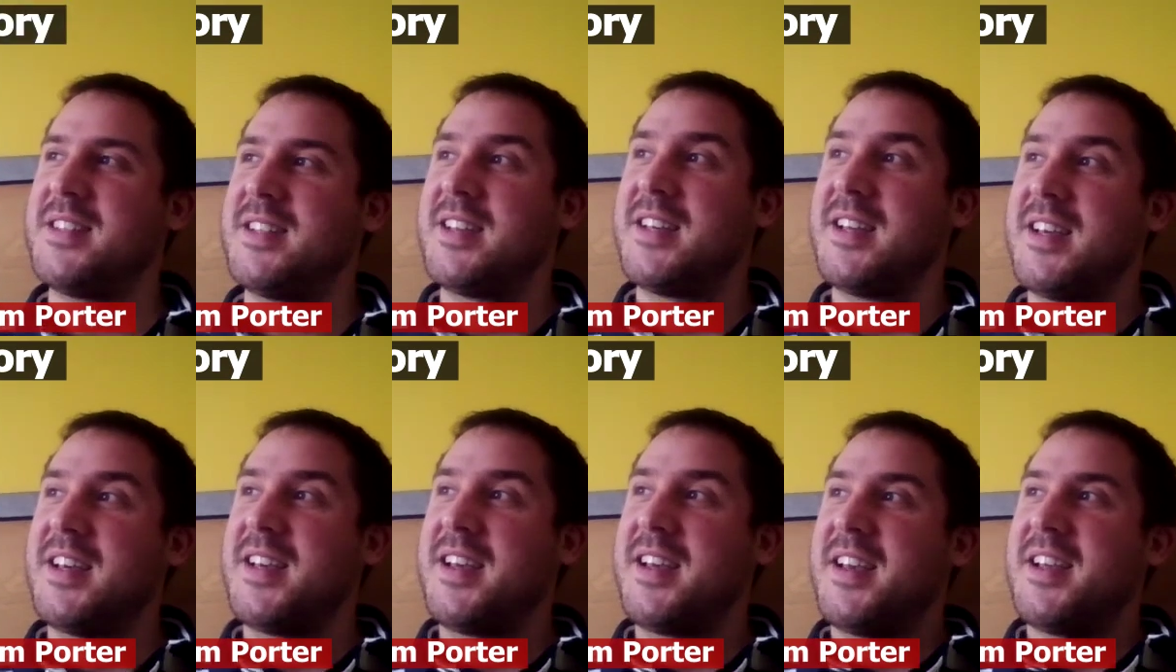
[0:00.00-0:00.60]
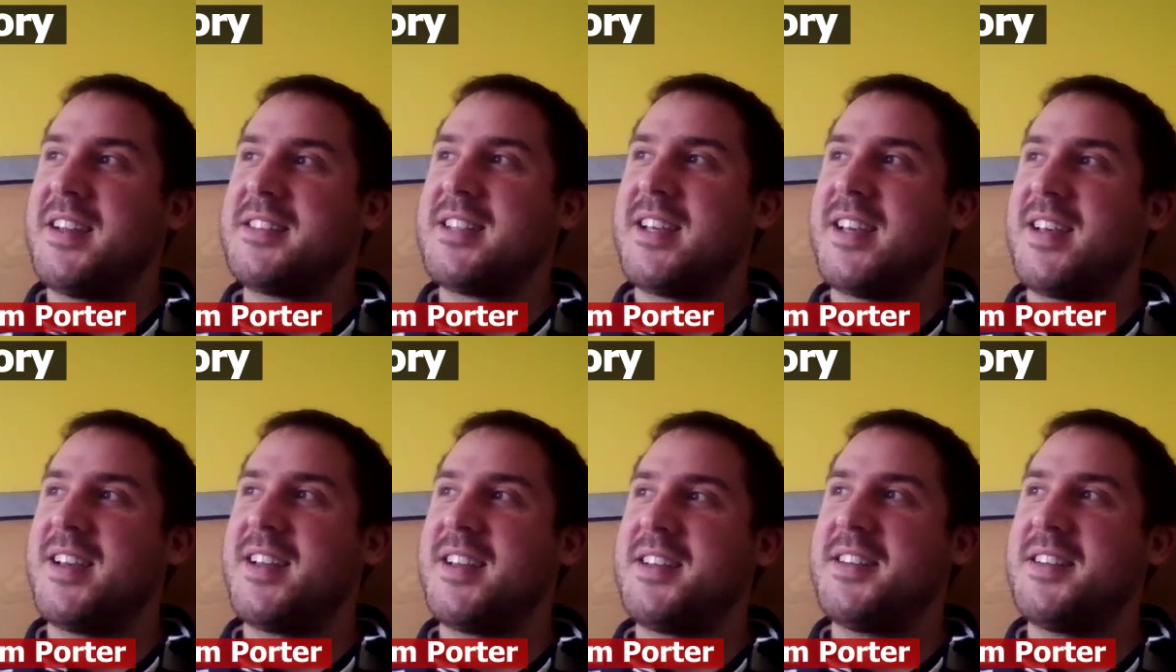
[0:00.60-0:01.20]
Since Nathan I
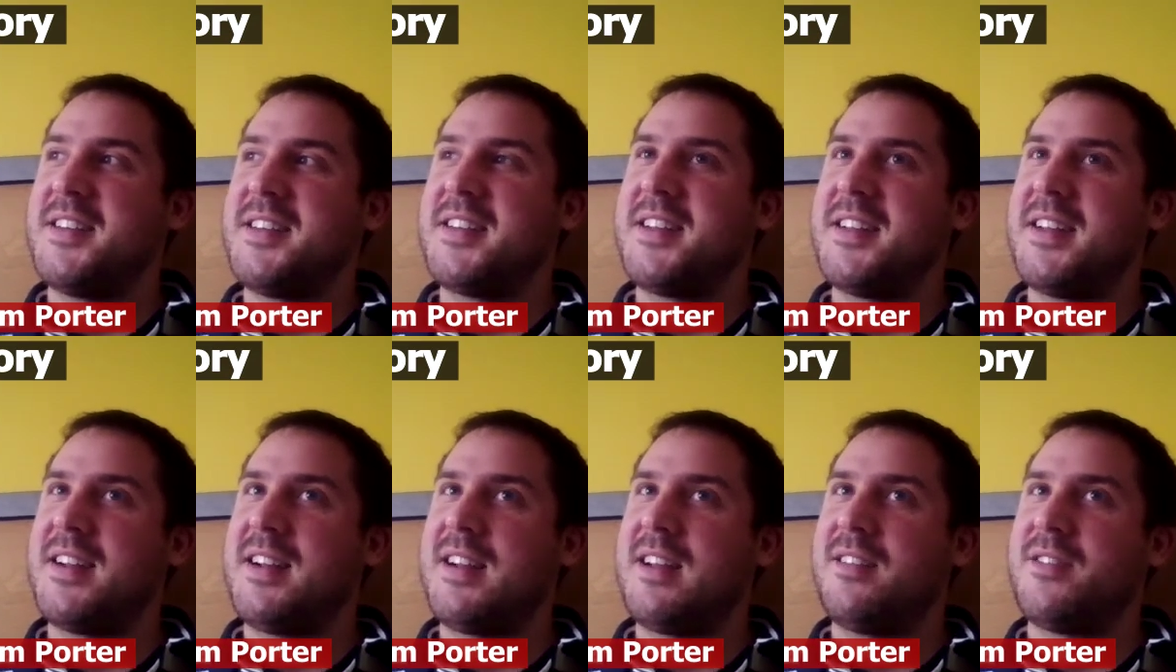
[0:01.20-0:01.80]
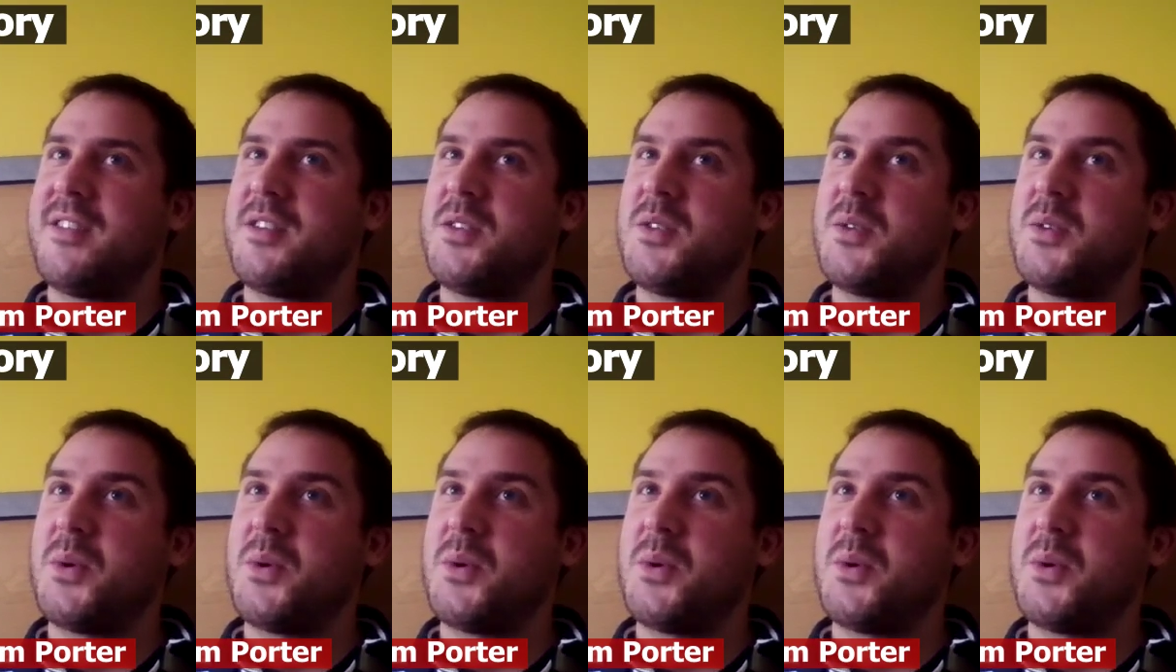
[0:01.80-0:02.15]
have from Will